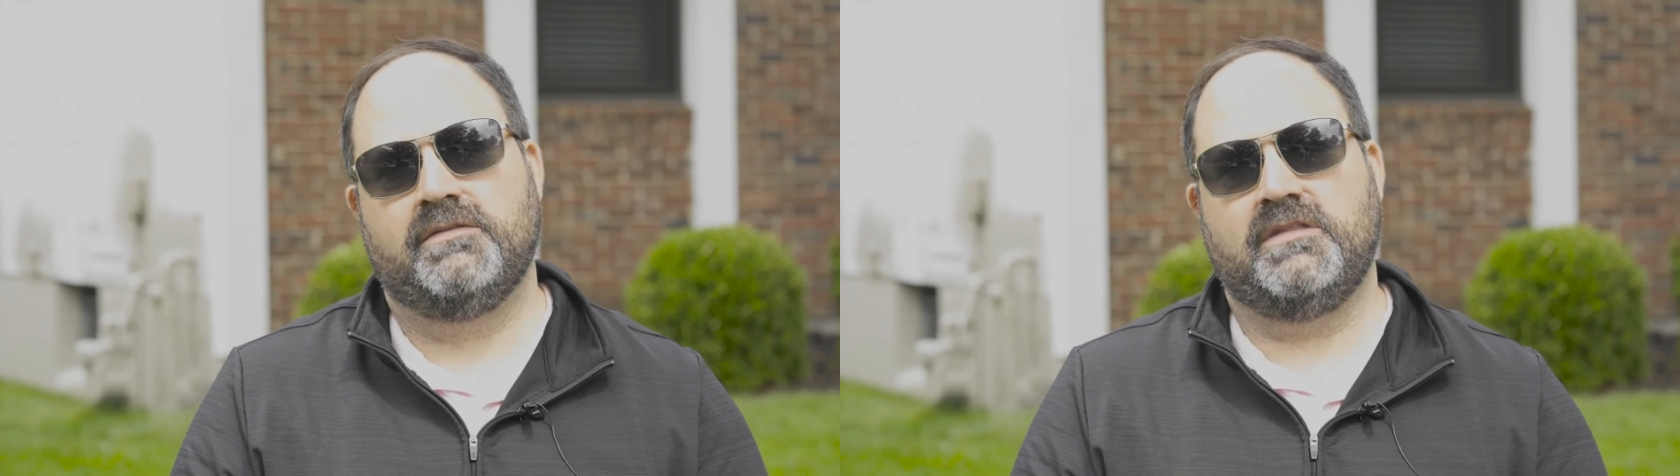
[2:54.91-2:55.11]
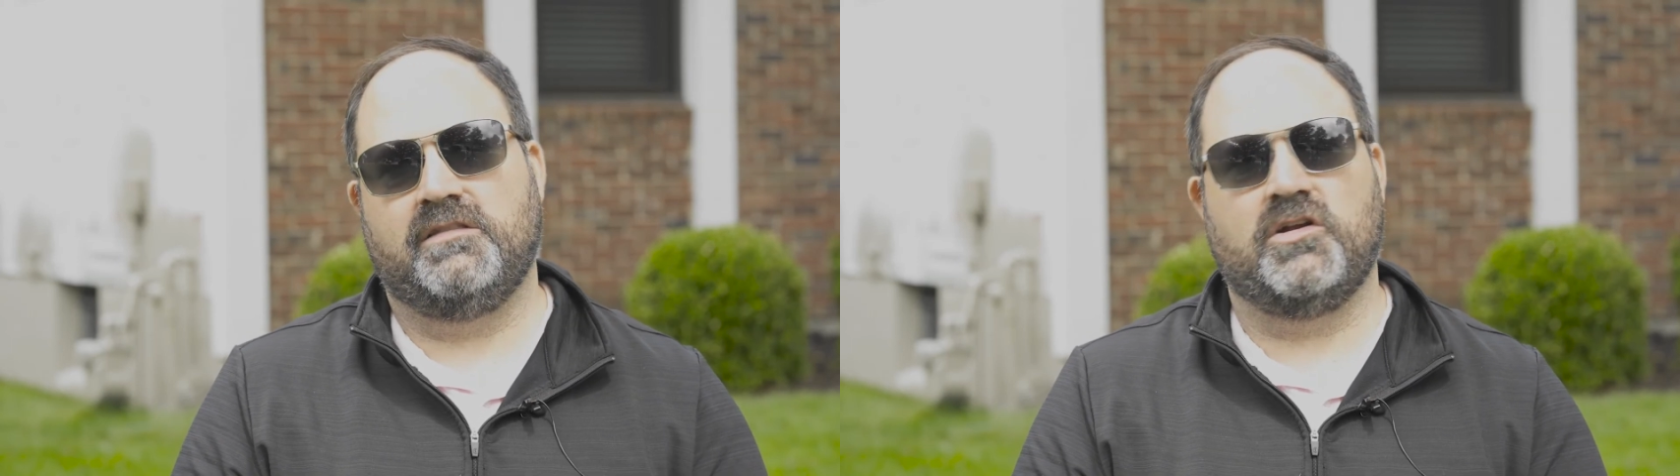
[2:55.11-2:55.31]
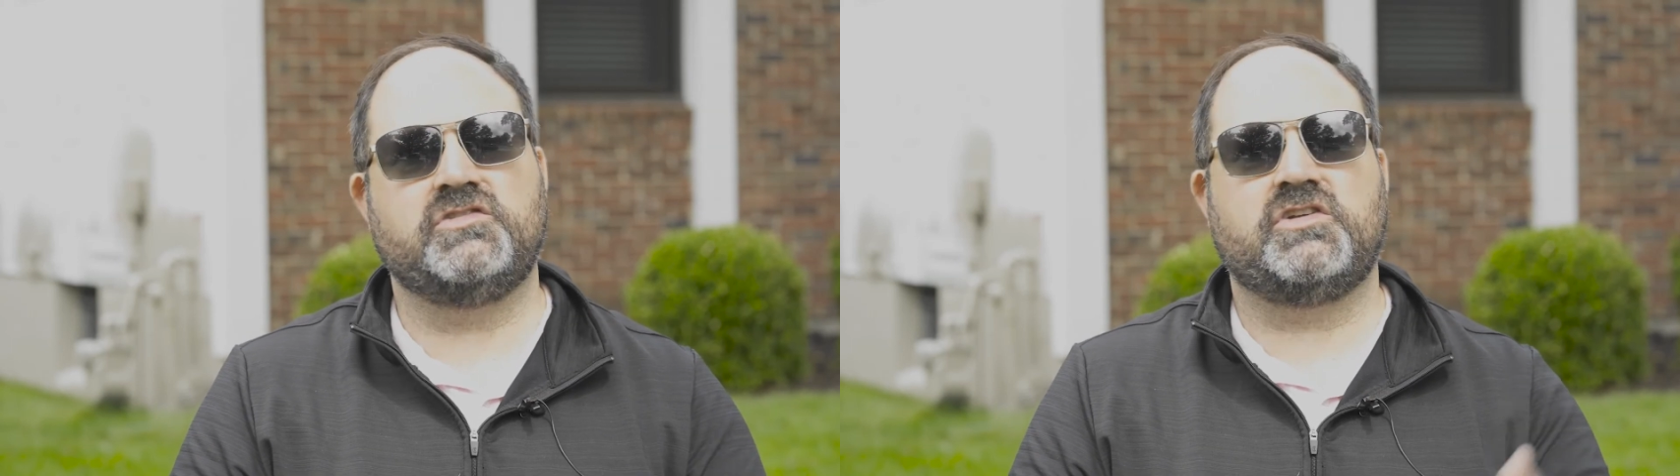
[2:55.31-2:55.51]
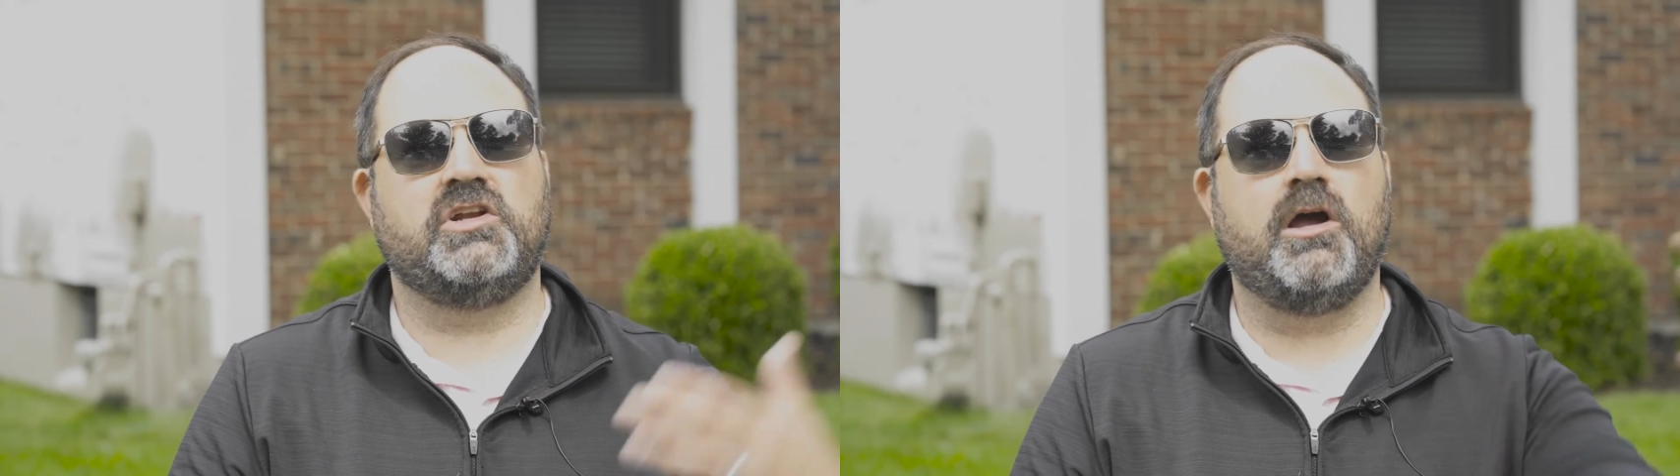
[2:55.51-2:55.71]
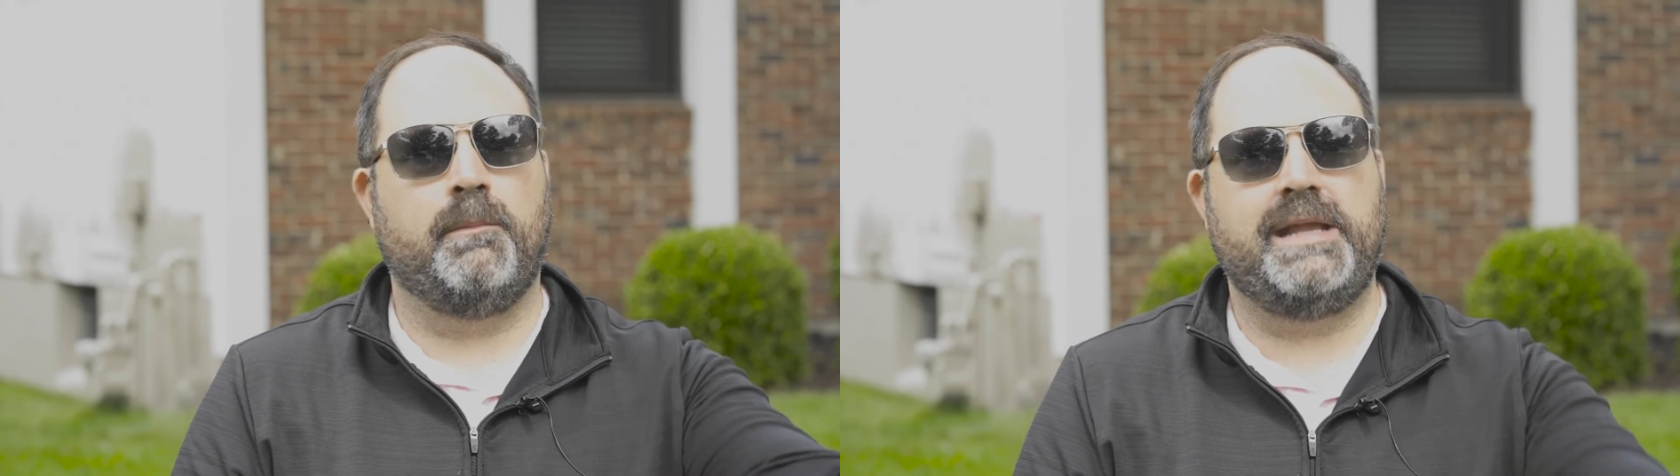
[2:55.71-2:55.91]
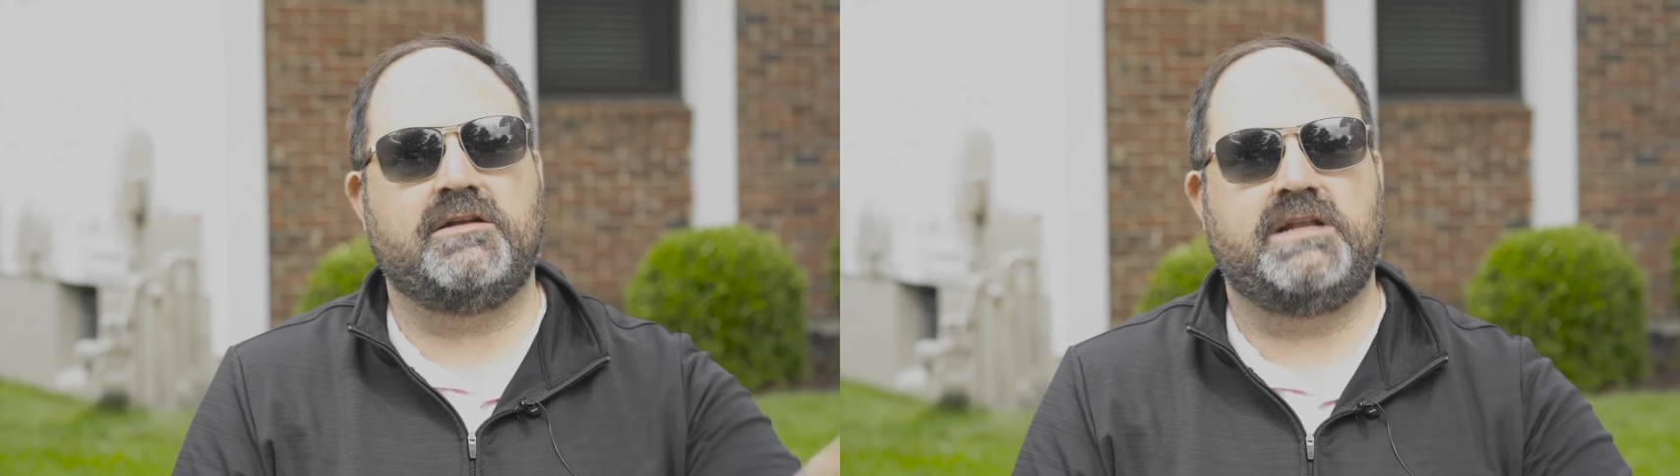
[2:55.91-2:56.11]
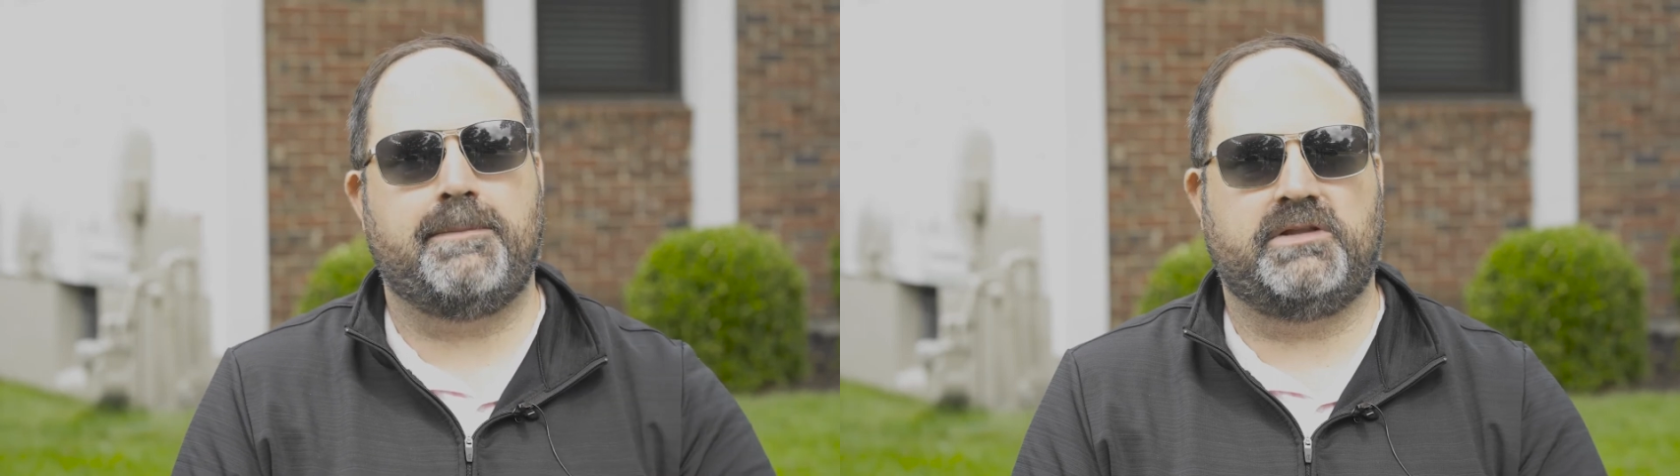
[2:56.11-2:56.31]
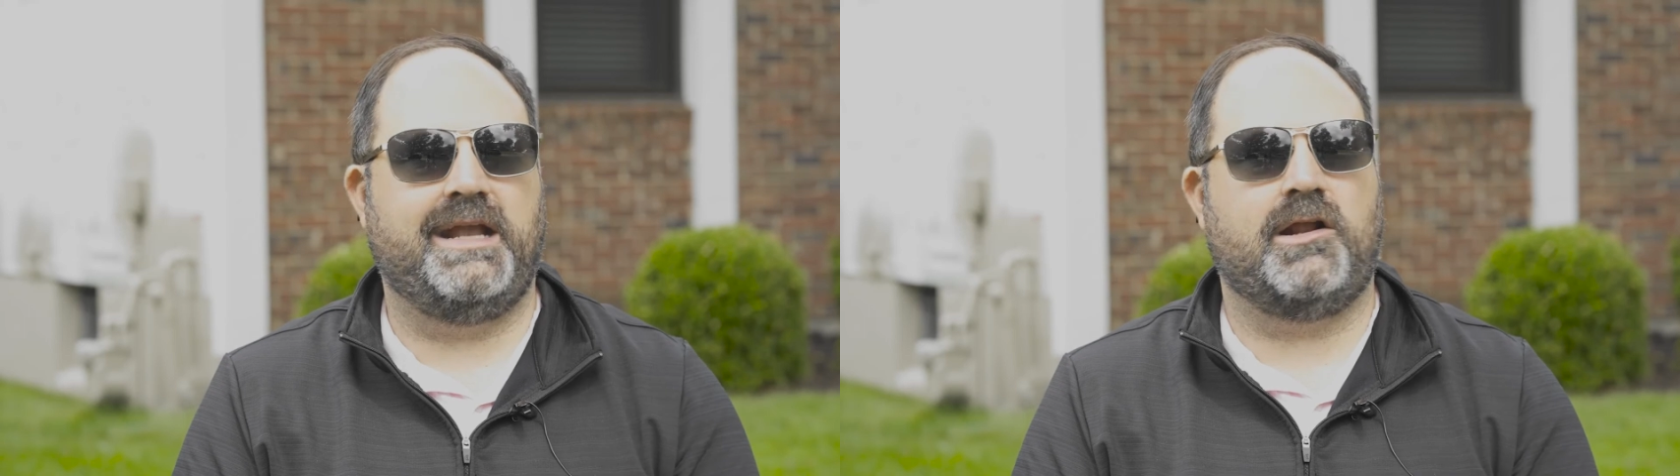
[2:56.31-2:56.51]
They're just gonna go make your
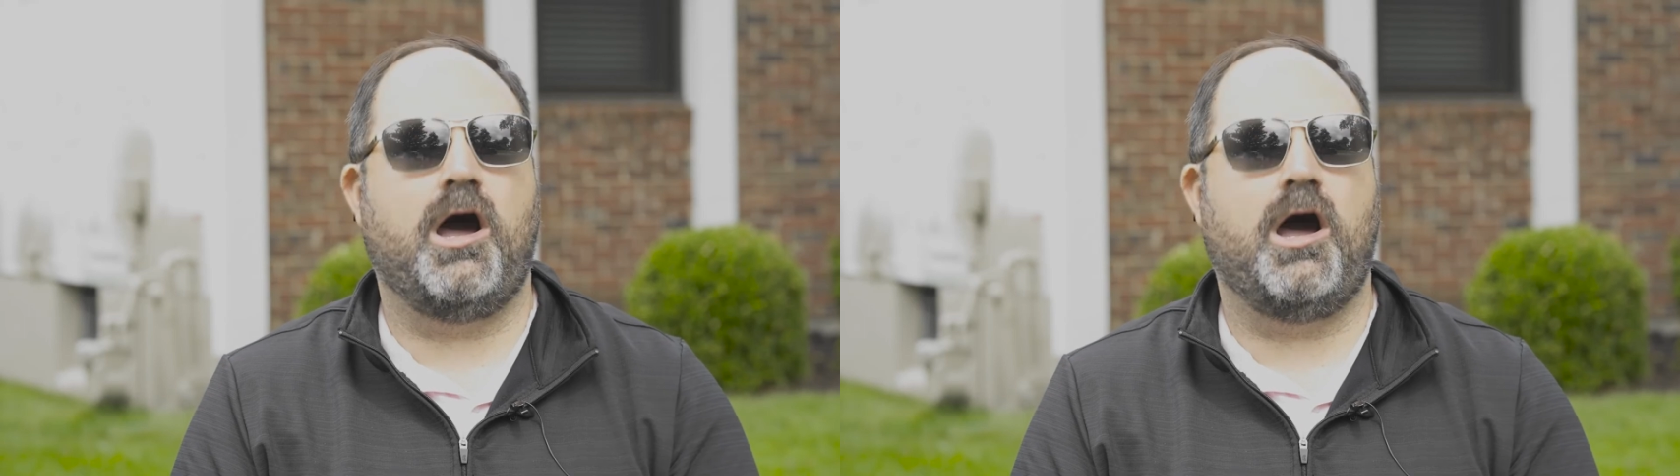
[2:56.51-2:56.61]
neighbor take it